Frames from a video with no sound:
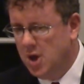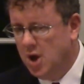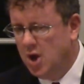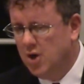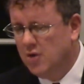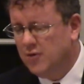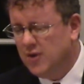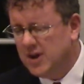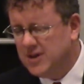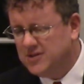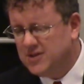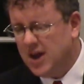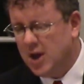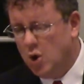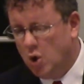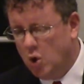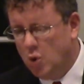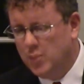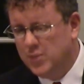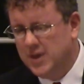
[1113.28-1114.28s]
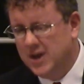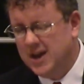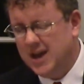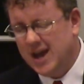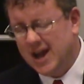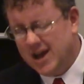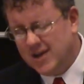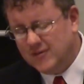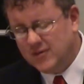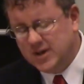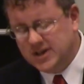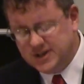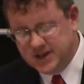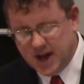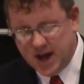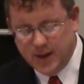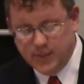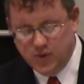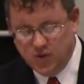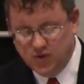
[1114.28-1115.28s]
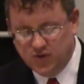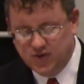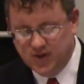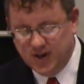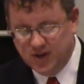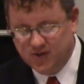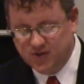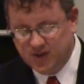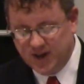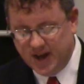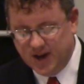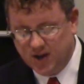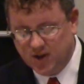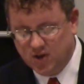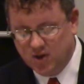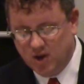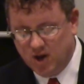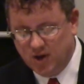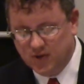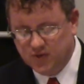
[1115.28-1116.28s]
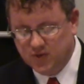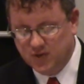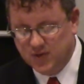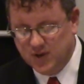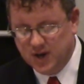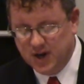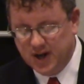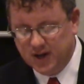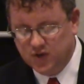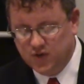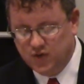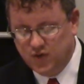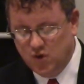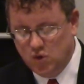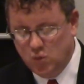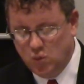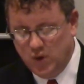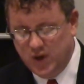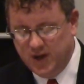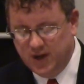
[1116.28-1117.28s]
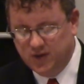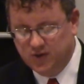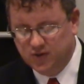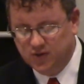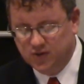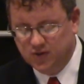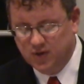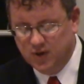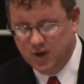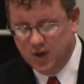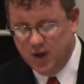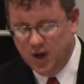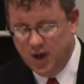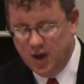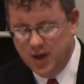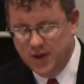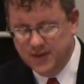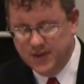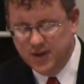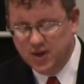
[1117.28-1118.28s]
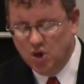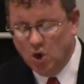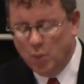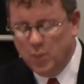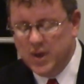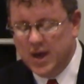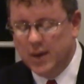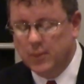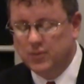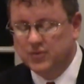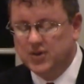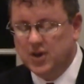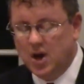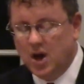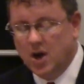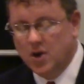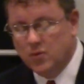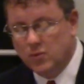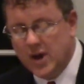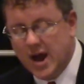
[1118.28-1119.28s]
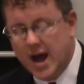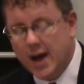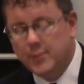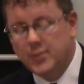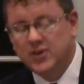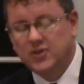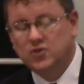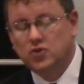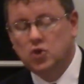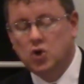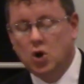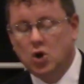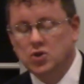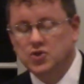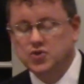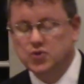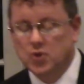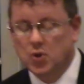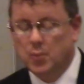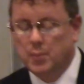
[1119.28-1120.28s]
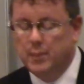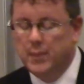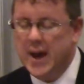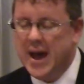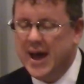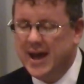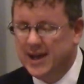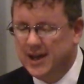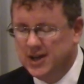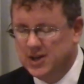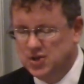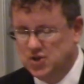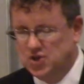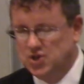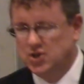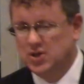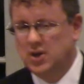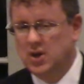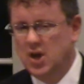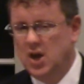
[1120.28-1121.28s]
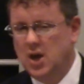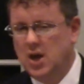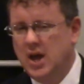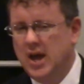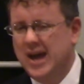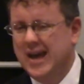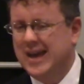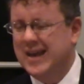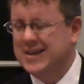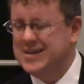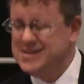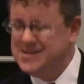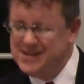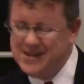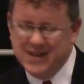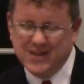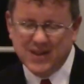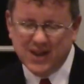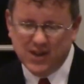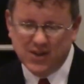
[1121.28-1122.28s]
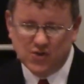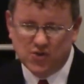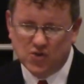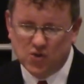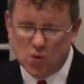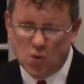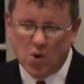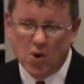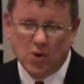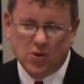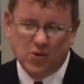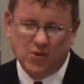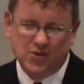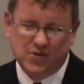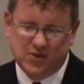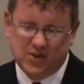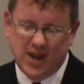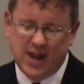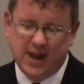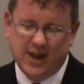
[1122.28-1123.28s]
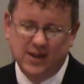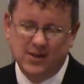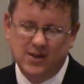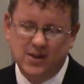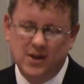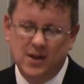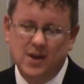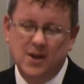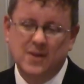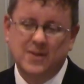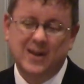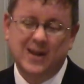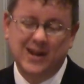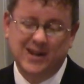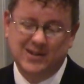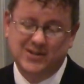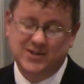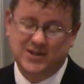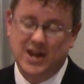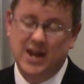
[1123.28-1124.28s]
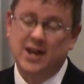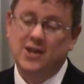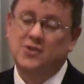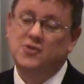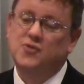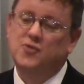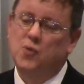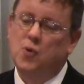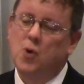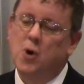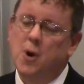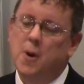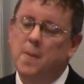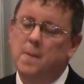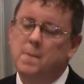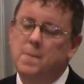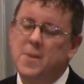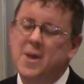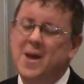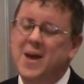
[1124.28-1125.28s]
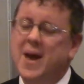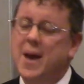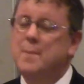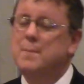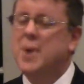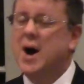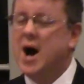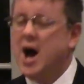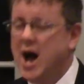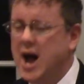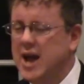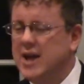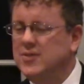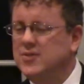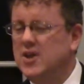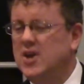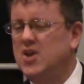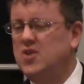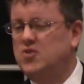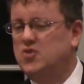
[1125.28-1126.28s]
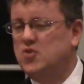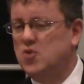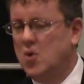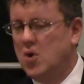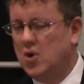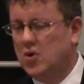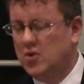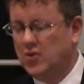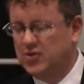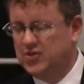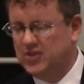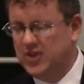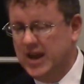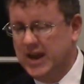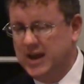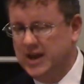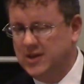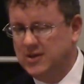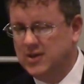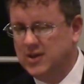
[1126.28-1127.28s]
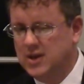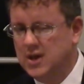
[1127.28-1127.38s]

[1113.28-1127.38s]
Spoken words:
Friends, I hope that every time you see a Santa Claus over the next few weeks, that you'll be able to unwrap his cultural baggage and see the historical saint that he stands for. And behind the historical saint,